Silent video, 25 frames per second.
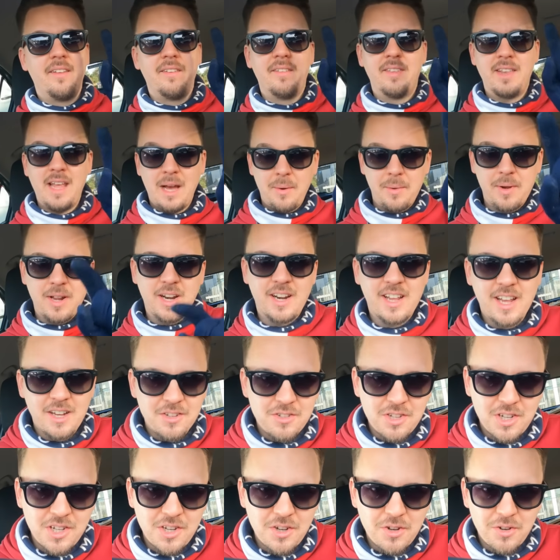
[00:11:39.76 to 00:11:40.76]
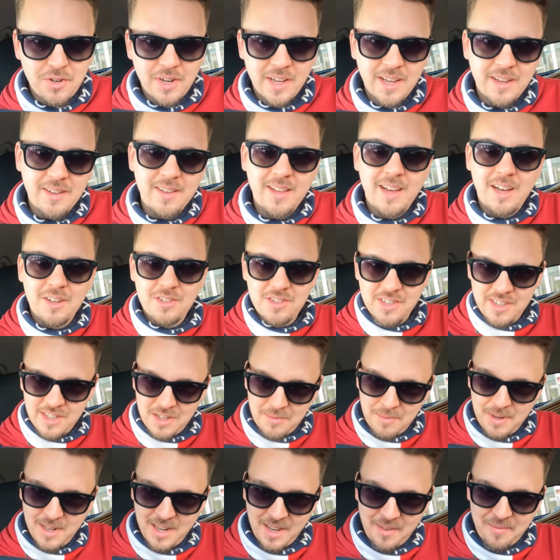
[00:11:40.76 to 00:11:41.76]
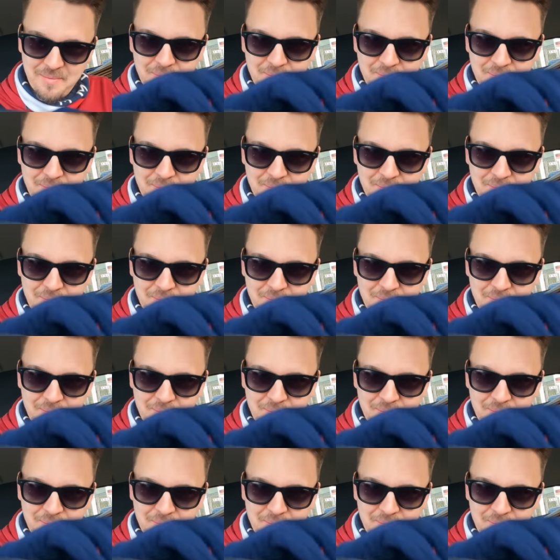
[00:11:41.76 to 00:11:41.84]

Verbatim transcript: Now we're going to go to the unit. I'll see you in a minute.